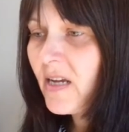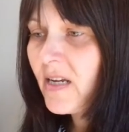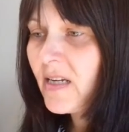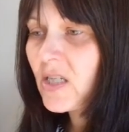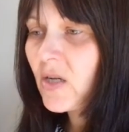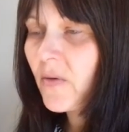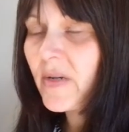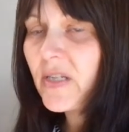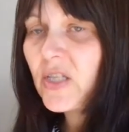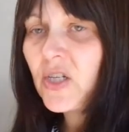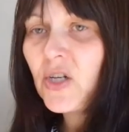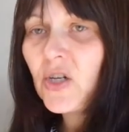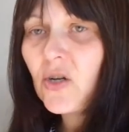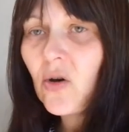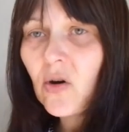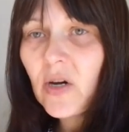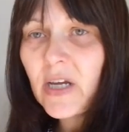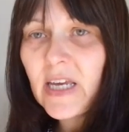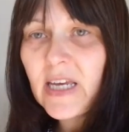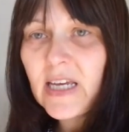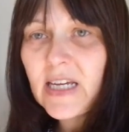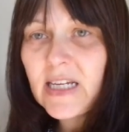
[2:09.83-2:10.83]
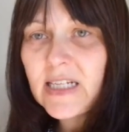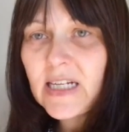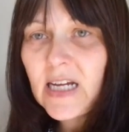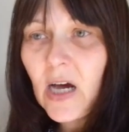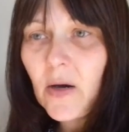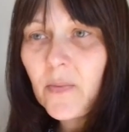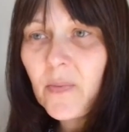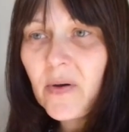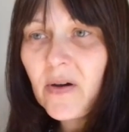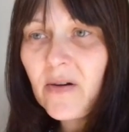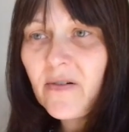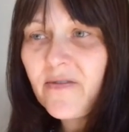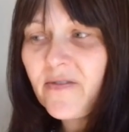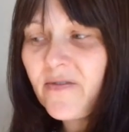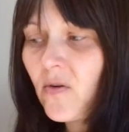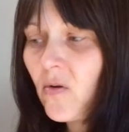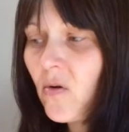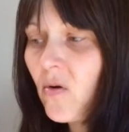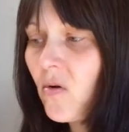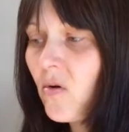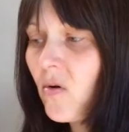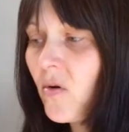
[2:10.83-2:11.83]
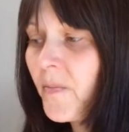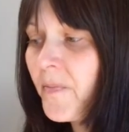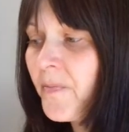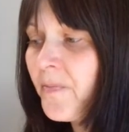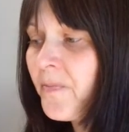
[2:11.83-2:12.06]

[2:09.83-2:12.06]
So it's not geared up for